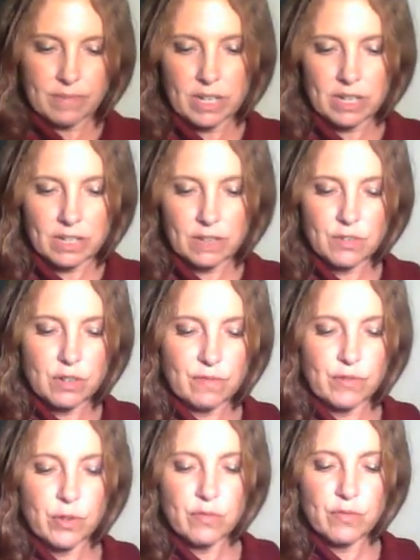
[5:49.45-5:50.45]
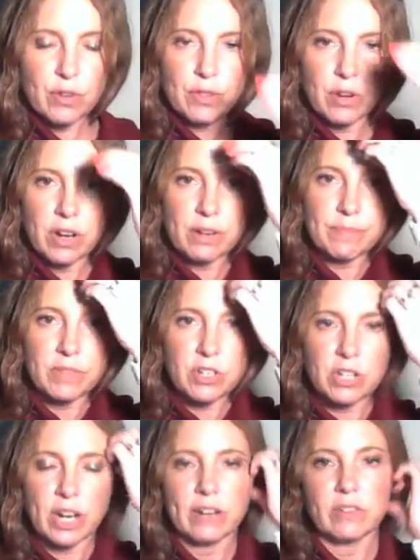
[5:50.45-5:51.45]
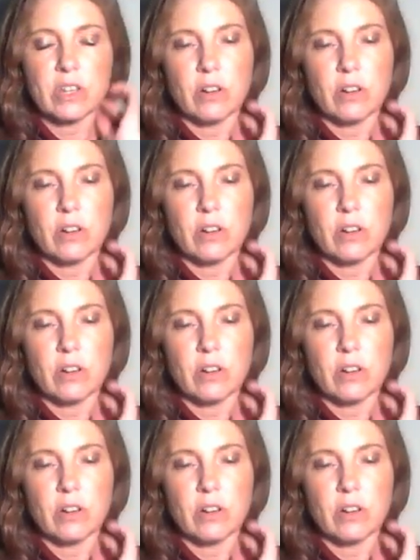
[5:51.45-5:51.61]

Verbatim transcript: and it gives you food for thought. This channel is